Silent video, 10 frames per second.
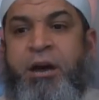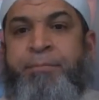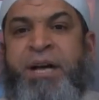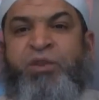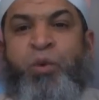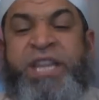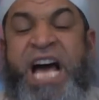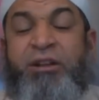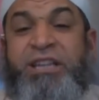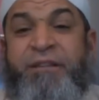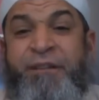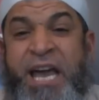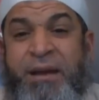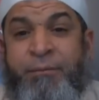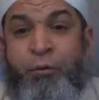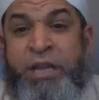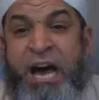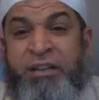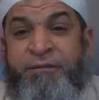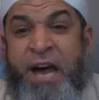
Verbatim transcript: but without, the vi without